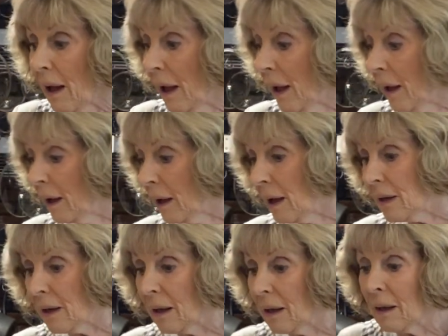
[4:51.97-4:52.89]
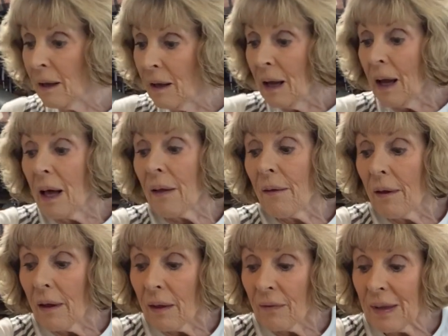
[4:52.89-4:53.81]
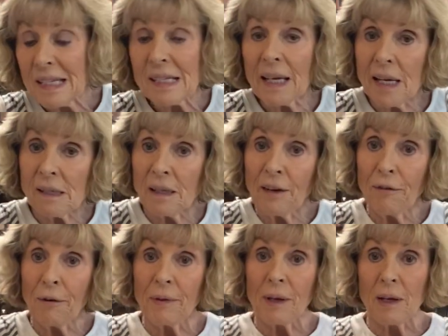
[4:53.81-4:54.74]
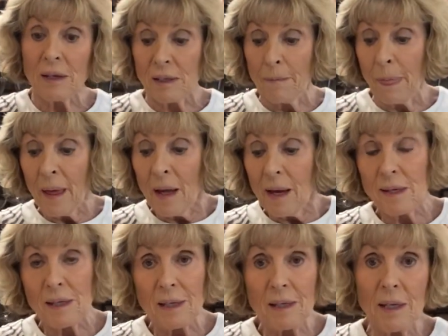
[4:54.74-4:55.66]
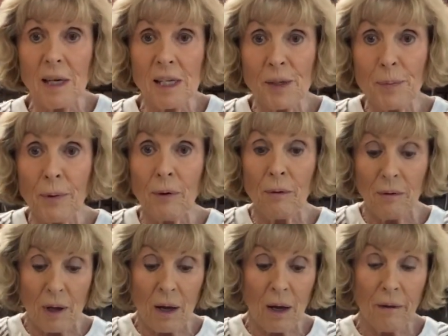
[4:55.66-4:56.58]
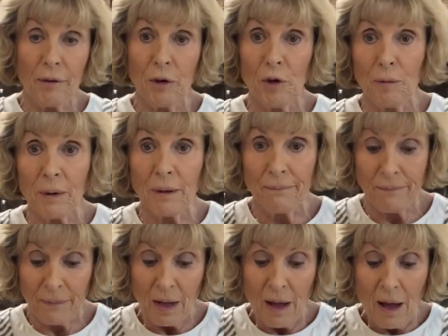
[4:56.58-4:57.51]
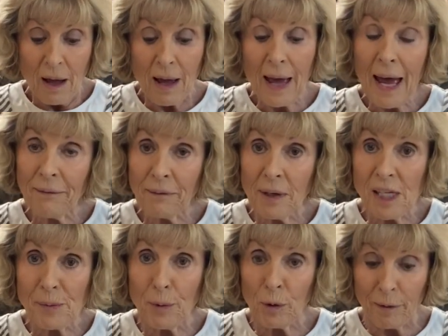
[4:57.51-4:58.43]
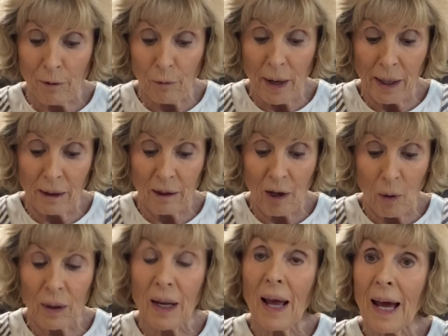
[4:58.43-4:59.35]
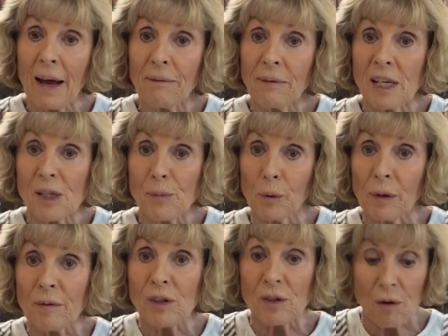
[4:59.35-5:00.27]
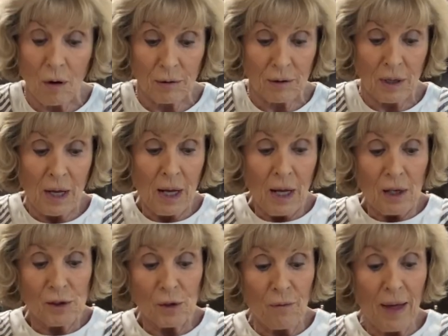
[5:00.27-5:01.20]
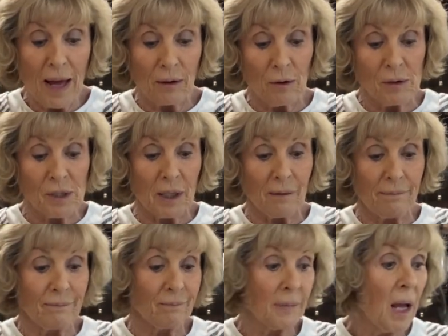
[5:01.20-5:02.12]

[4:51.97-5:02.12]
And the seasoning for this is a teaspoon of cumin, a 1/2 teaspoon of oregano, and a 1/2 teaspoon of salt. So that goes in.